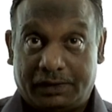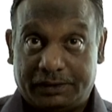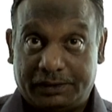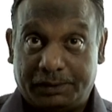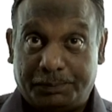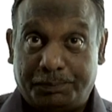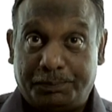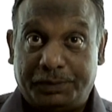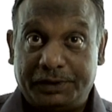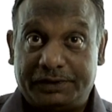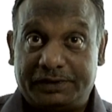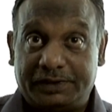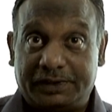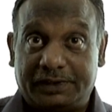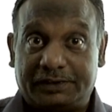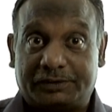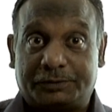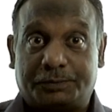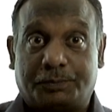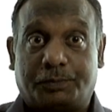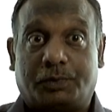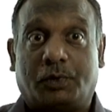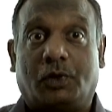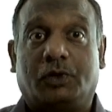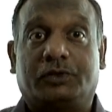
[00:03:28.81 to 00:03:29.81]
The business
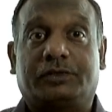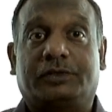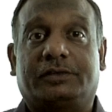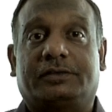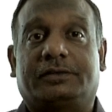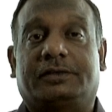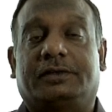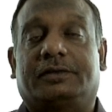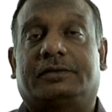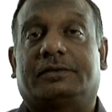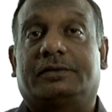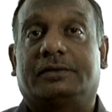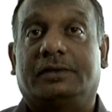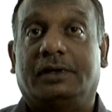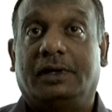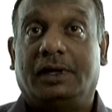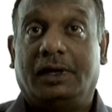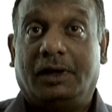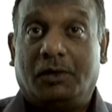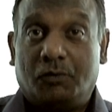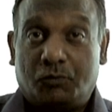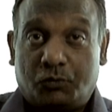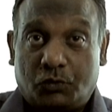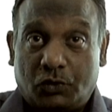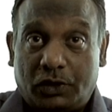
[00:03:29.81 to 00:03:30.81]
processes,
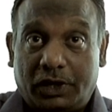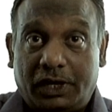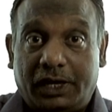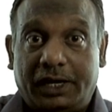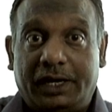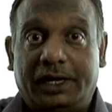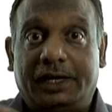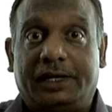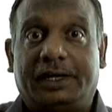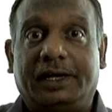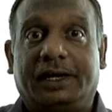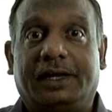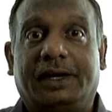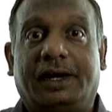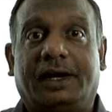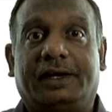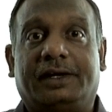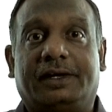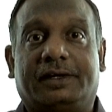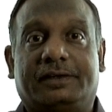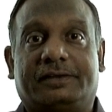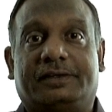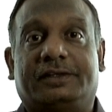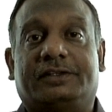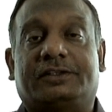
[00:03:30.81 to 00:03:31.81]
fully
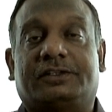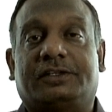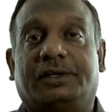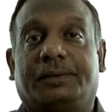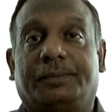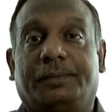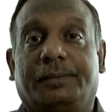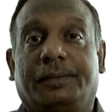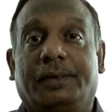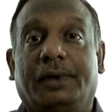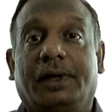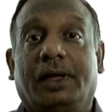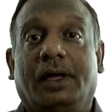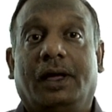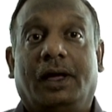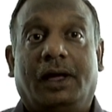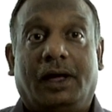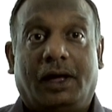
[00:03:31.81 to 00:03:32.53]
integrated system,